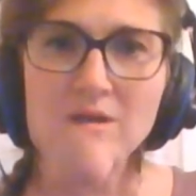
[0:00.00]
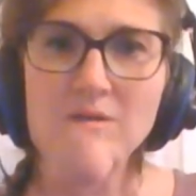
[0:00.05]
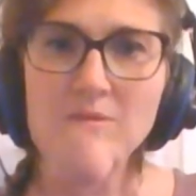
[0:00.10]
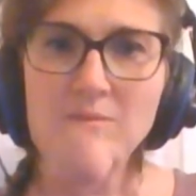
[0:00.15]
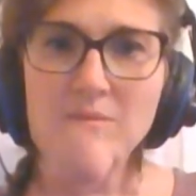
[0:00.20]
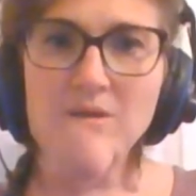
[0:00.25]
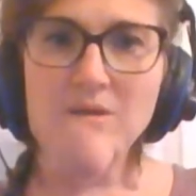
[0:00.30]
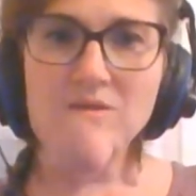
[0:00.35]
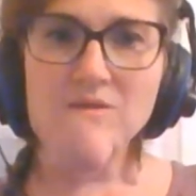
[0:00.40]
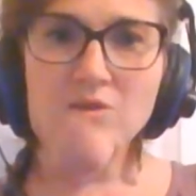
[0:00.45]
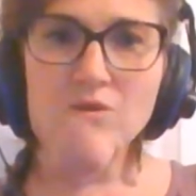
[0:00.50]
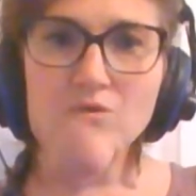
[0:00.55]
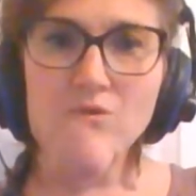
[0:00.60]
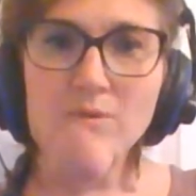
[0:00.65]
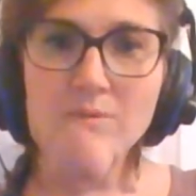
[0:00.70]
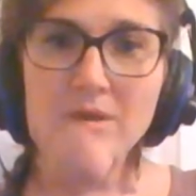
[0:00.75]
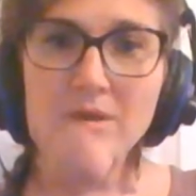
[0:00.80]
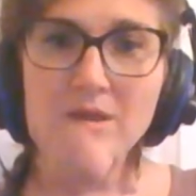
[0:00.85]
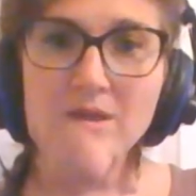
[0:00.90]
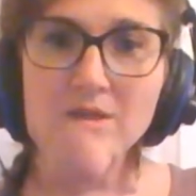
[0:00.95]
because our rib
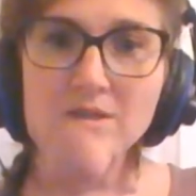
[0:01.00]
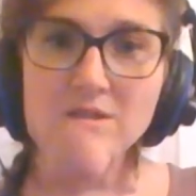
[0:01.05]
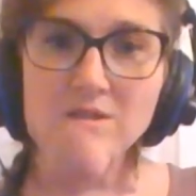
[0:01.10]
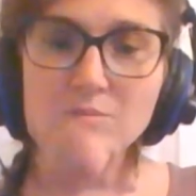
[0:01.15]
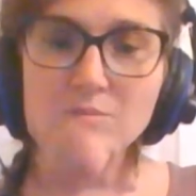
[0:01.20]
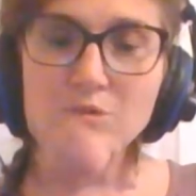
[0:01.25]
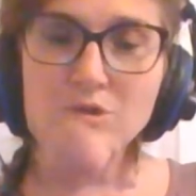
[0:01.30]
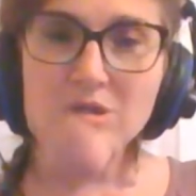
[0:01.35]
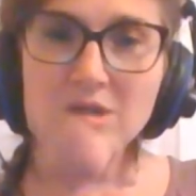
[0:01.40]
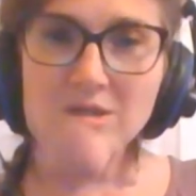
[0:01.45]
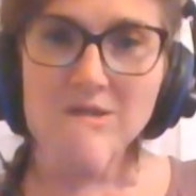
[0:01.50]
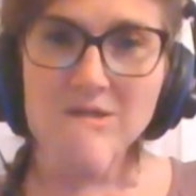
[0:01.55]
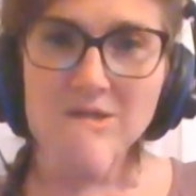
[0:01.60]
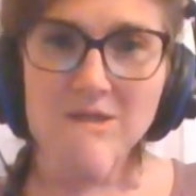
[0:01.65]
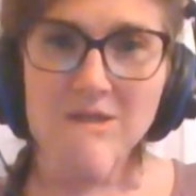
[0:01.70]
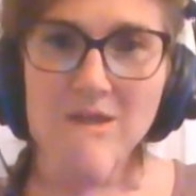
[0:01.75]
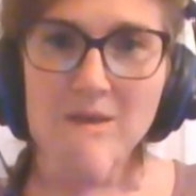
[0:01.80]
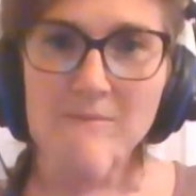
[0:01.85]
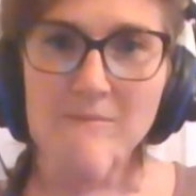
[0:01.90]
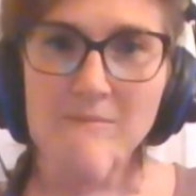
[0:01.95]
cage is protecting them.